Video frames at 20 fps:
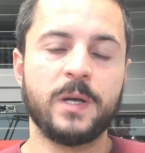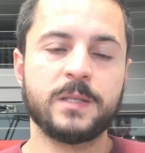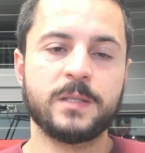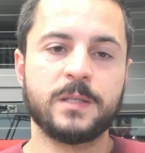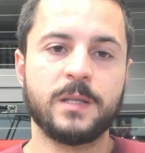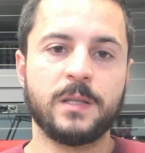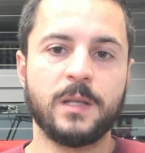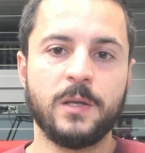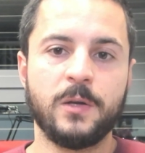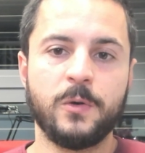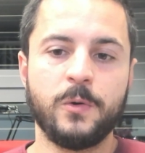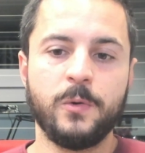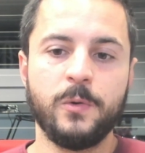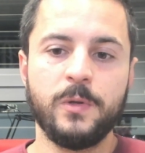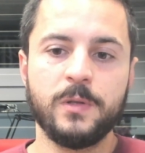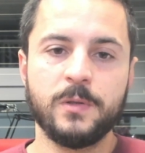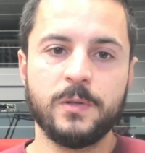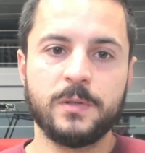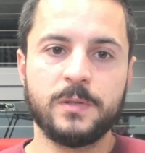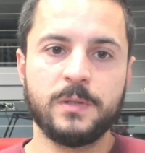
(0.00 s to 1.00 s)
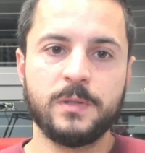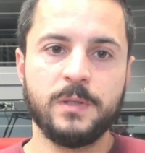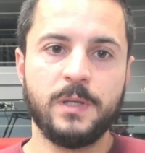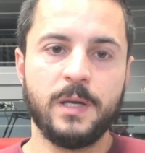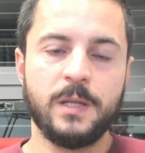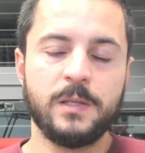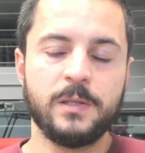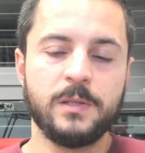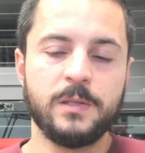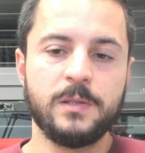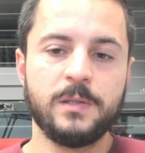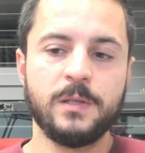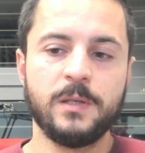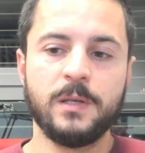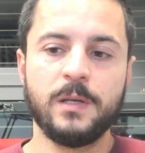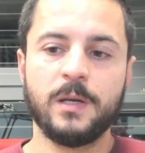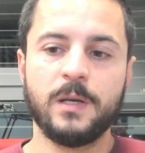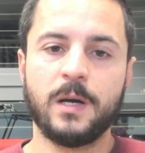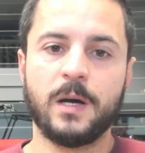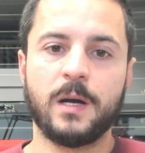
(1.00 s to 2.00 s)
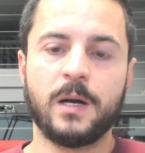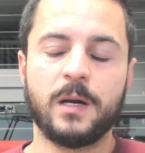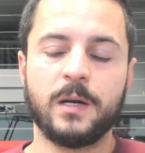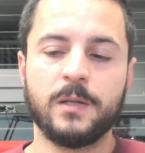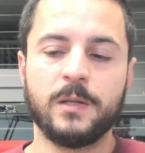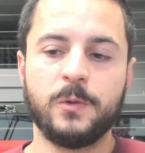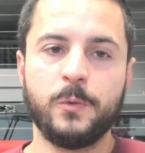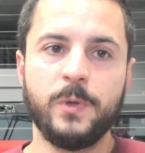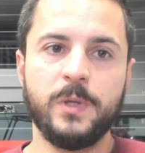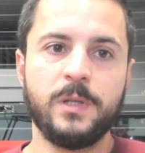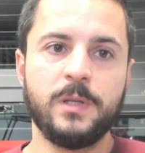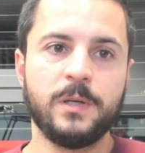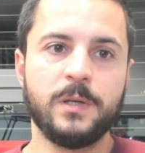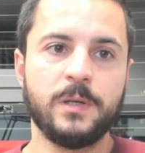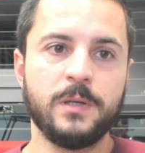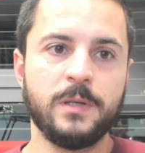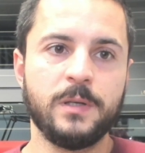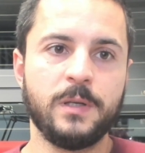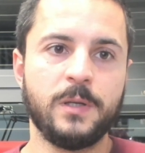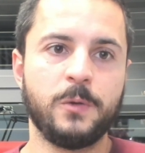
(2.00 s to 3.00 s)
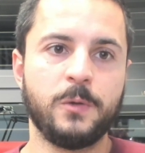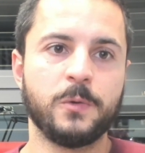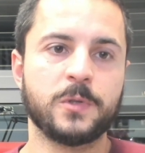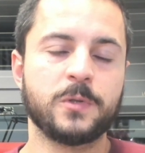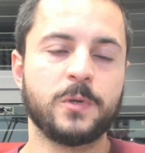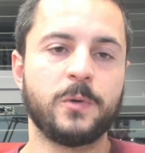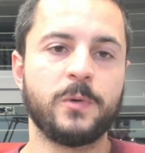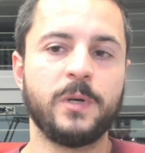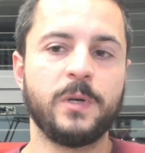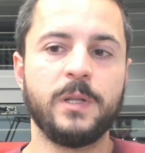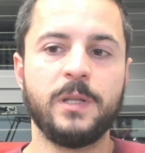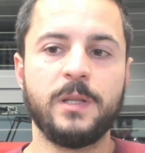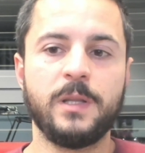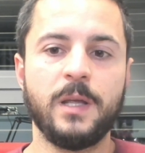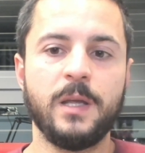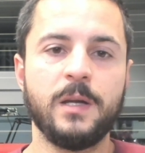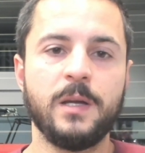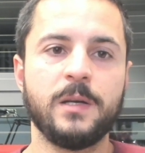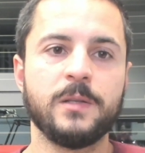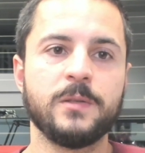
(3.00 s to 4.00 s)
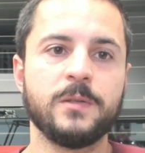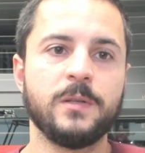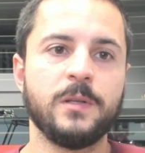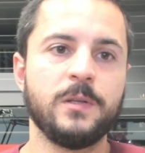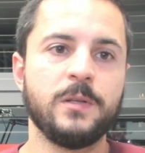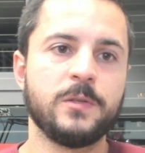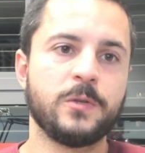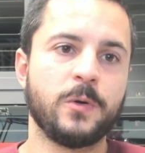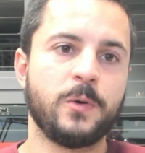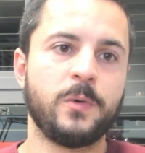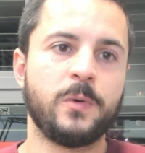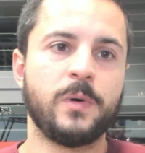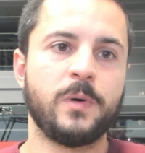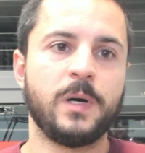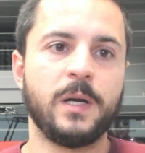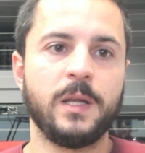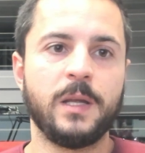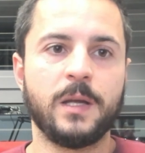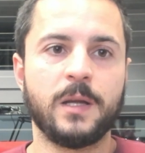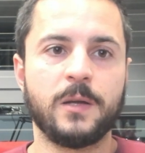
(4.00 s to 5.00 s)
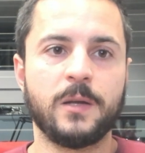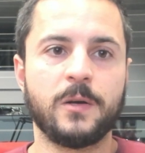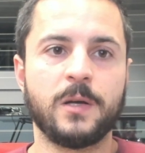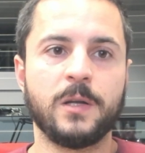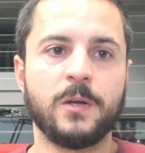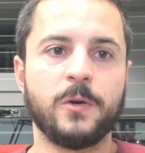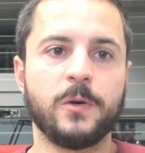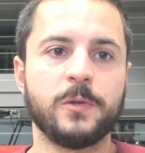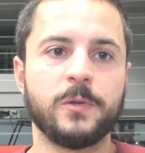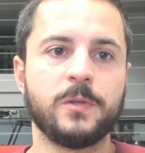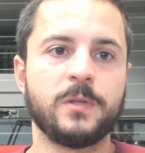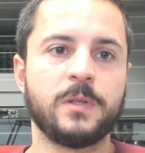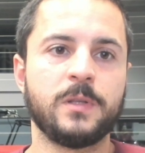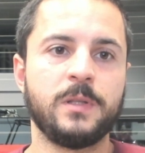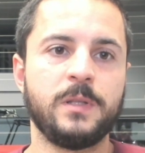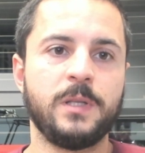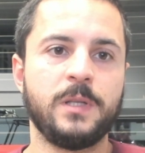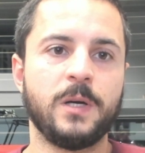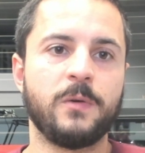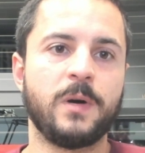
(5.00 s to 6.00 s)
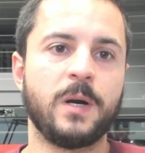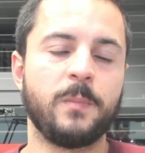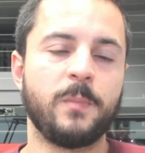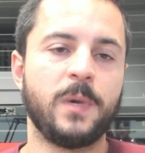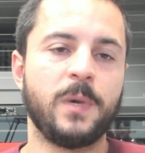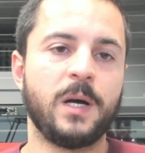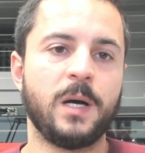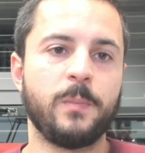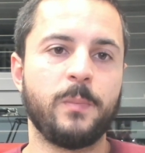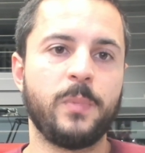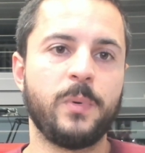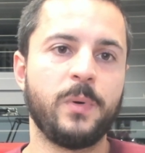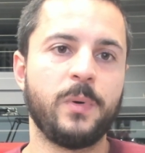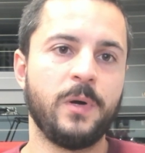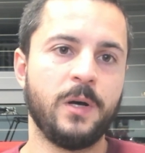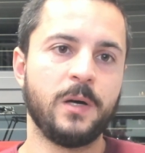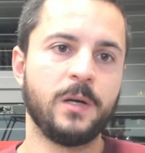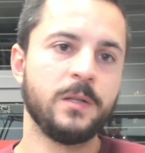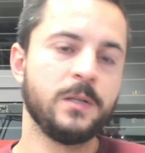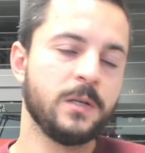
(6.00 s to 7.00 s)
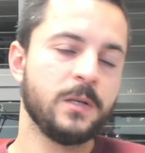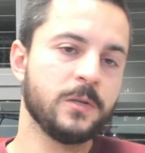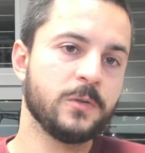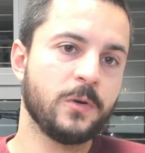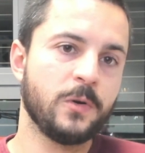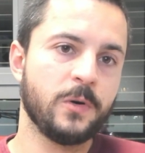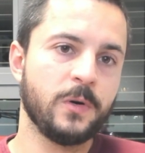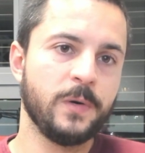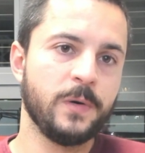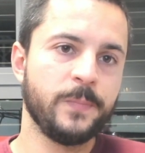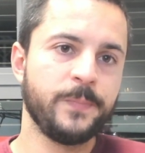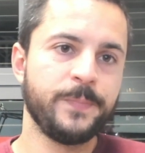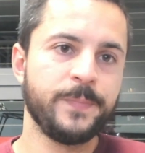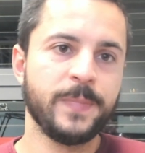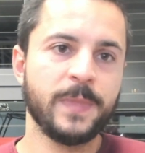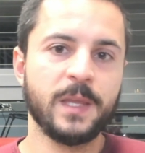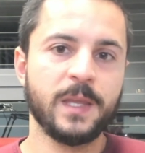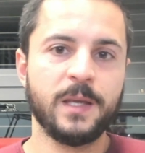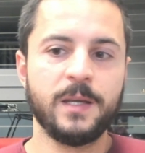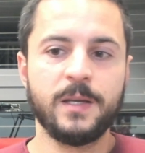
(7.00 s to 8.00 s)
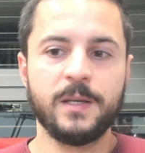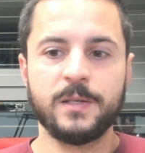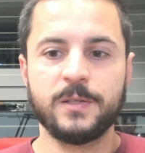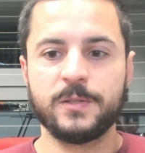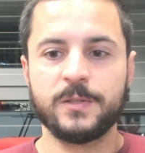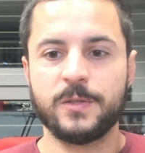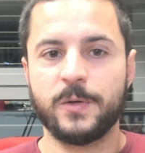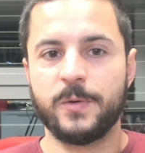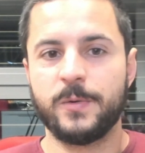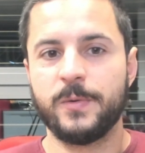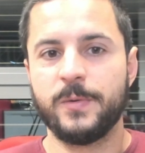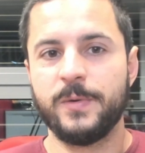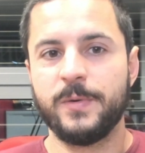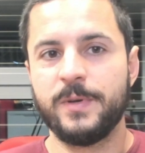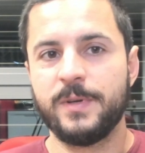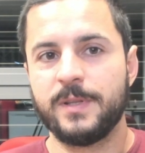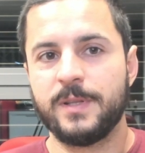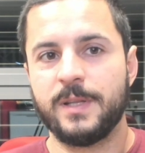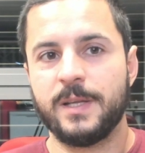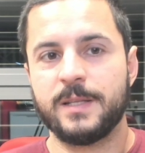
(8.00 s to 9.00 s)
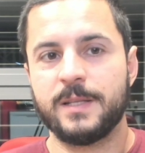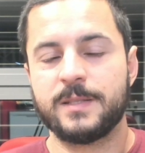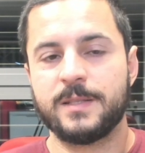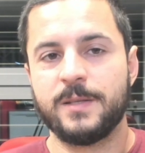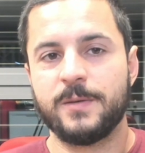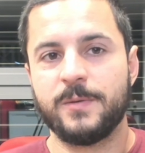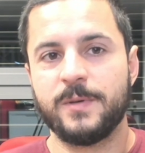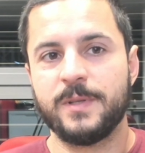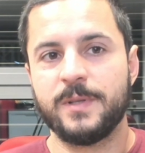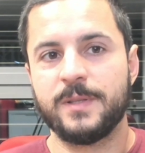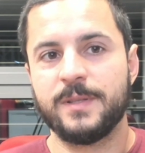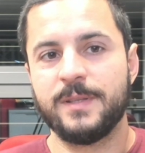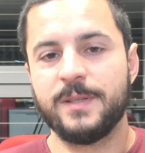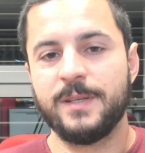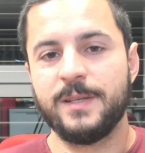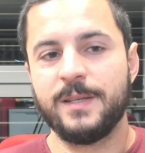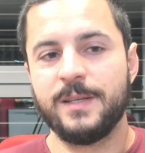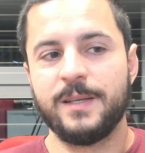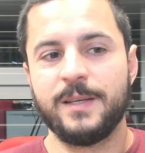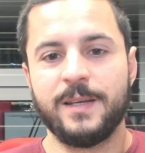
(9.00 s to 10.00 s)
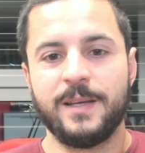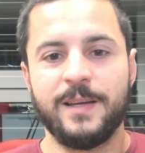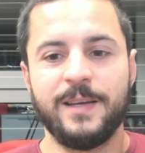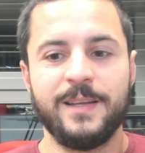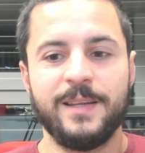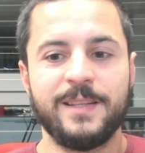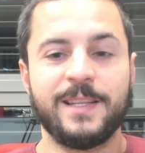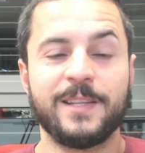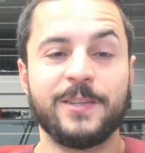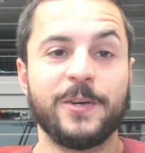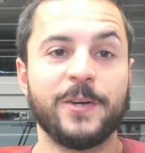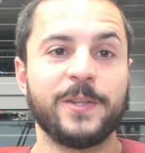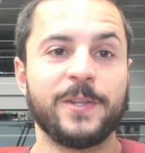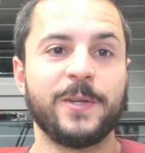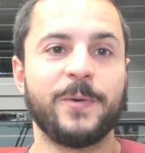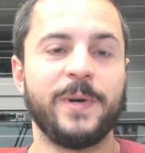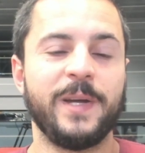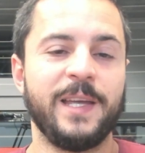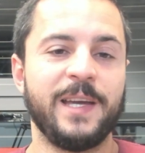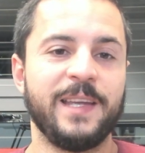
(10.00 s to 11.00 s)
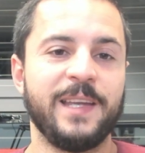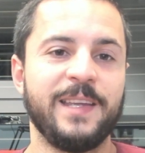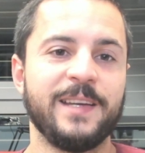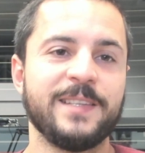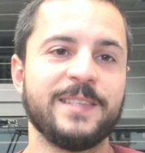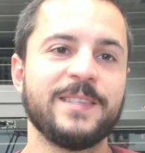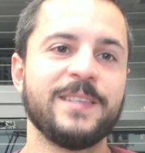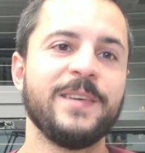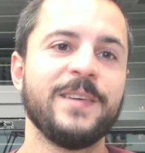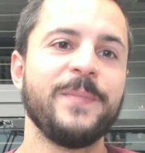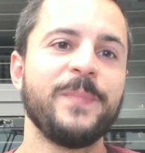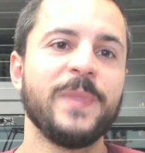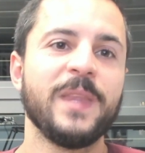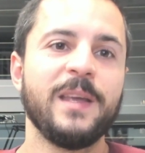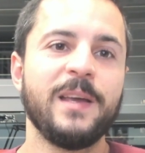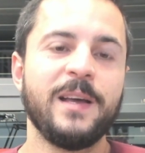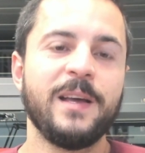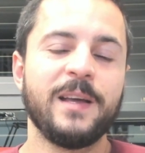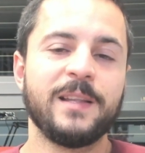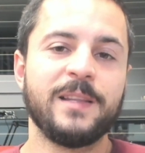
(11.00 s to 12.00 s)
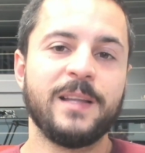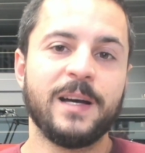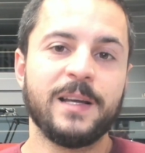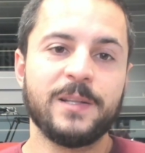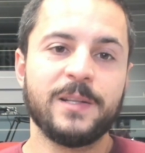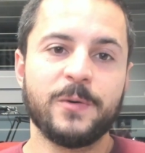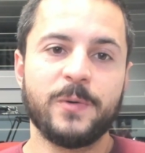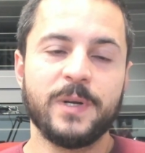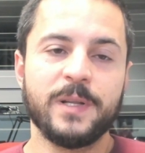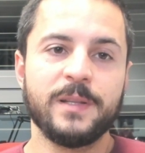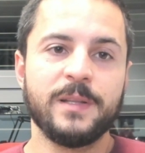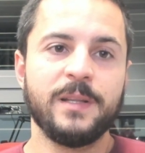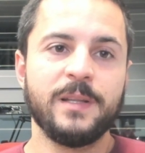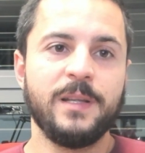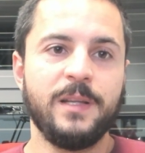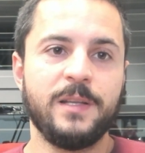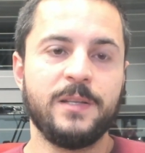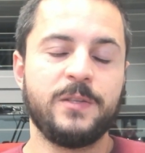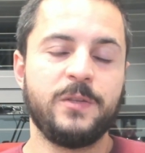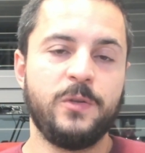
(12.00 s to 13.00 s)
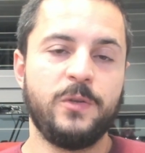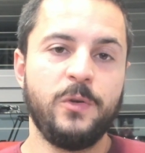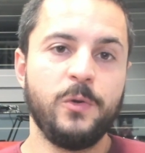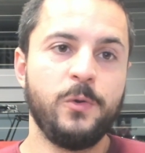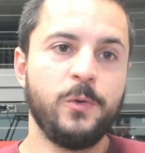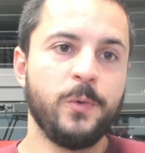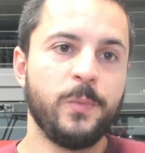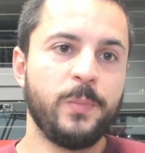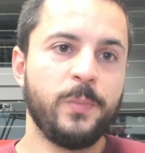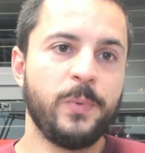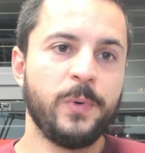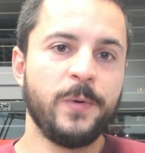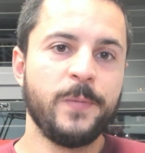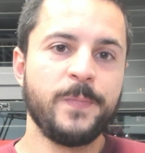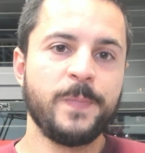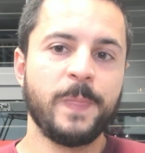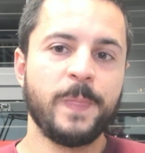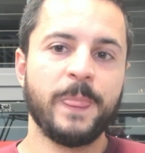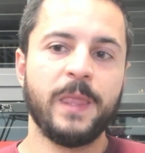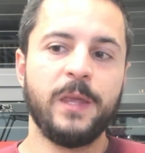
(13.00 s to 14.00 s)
The ones that I couldn't get it are Twitter. It was already taken, so I got the Alarm app So that's the one that got away, I guess. The other one is YouTube.